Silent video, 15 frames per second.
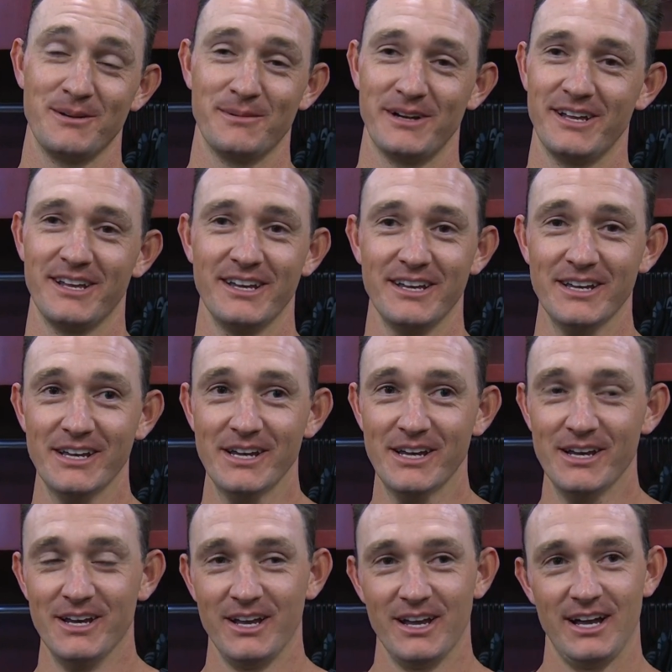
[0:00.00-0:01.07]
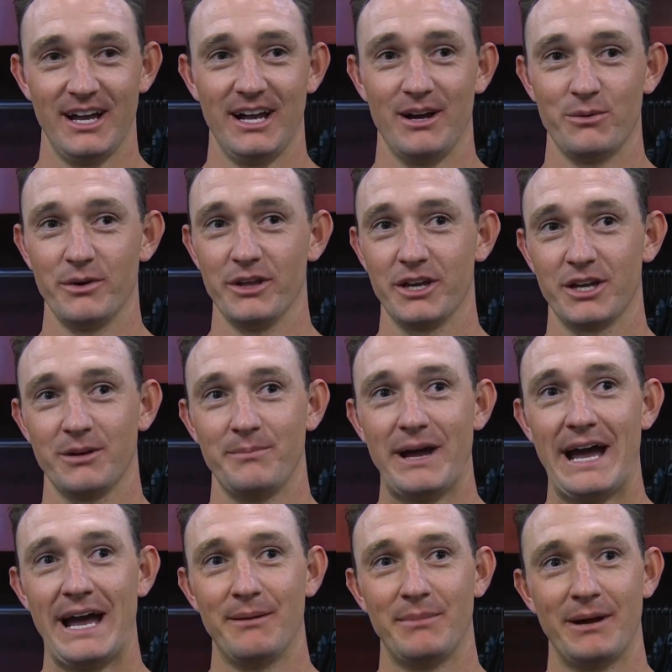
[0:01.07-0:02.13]
But uh, really good
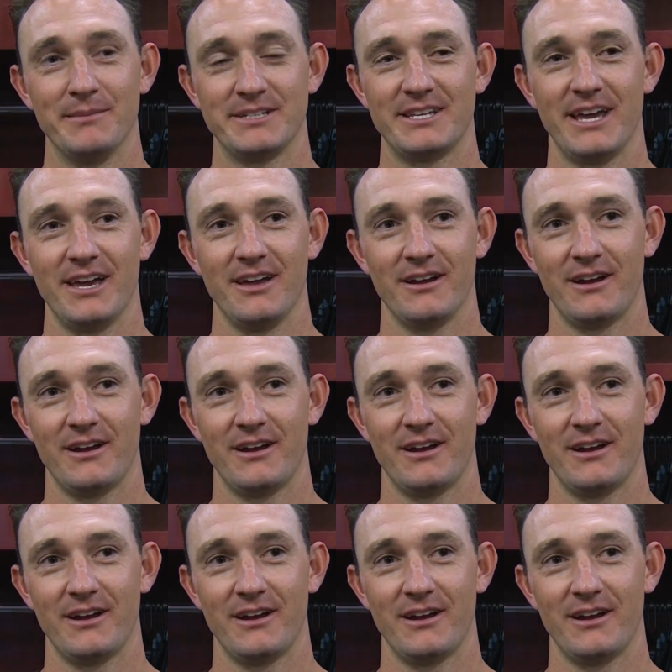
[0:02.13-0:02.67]
bat by Mateo,